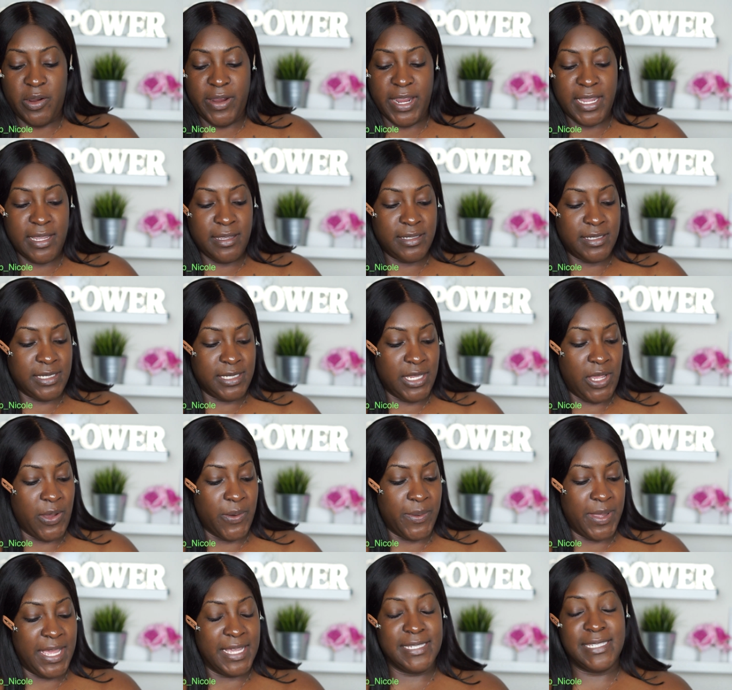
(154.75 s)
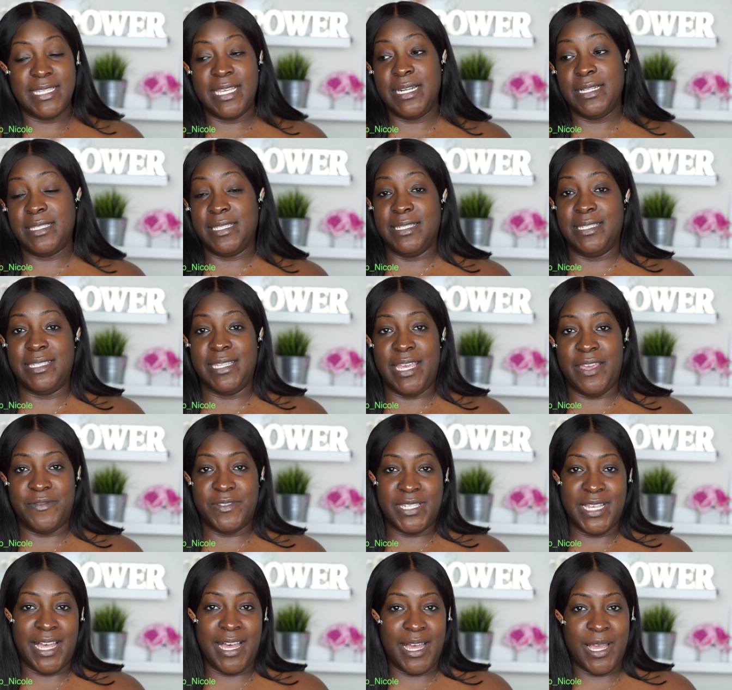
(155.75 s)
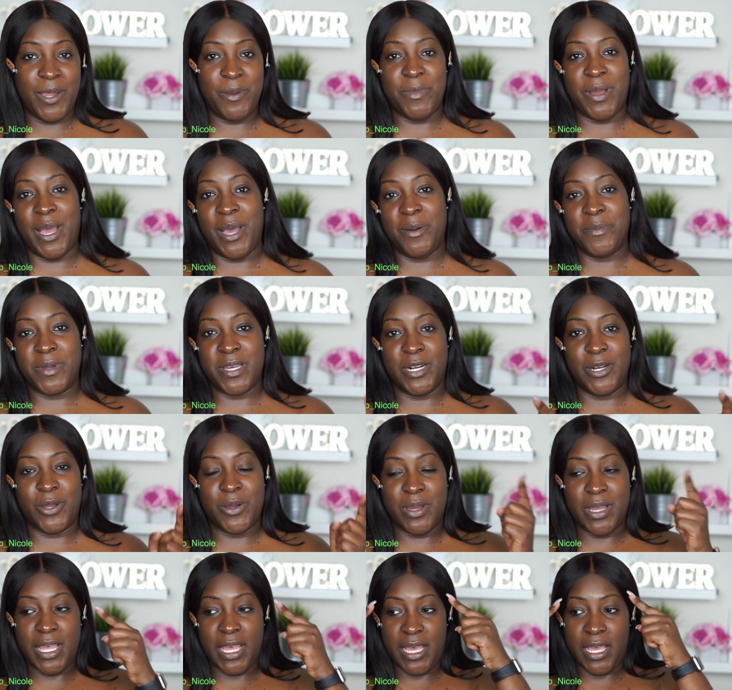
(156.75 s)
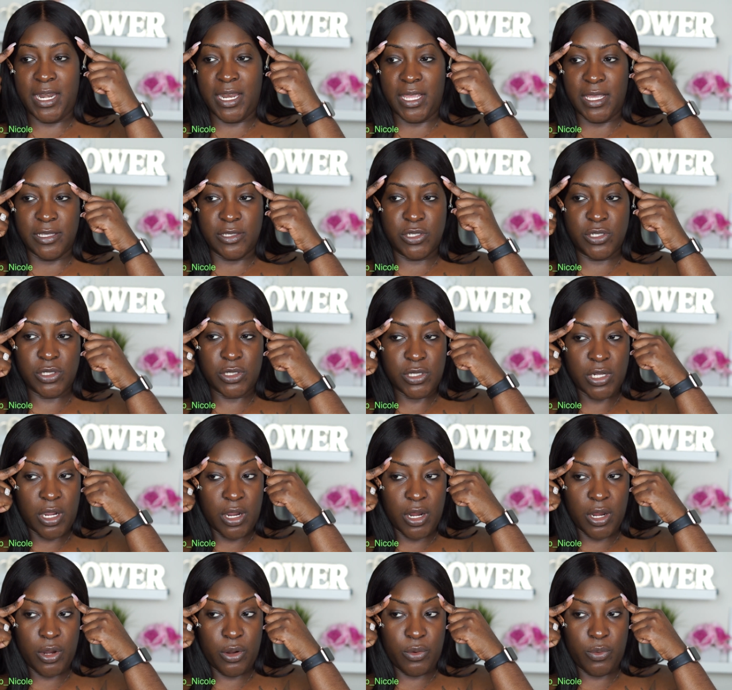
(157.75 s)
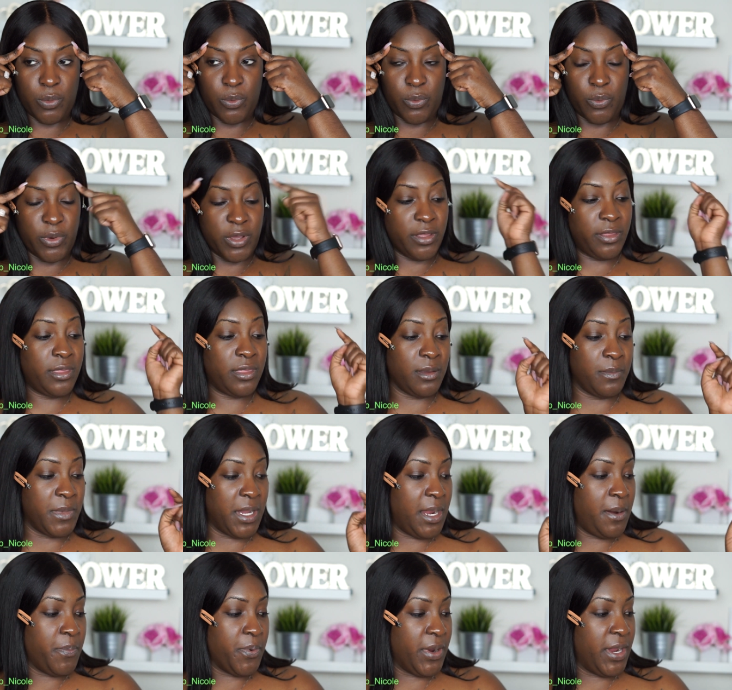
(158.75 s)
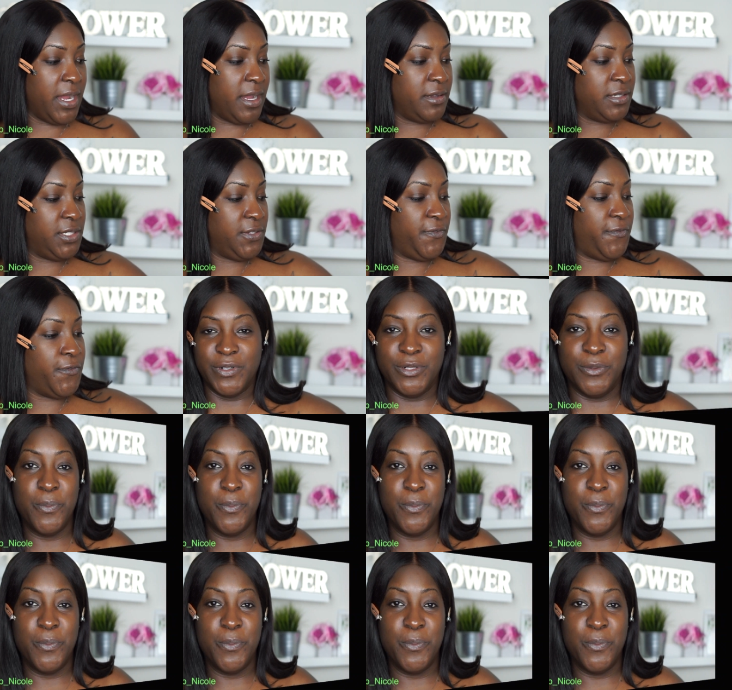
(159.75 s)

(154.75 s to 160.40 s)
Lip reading: All right, so as stated, to save time, I'm going to go ahead and start with my brows.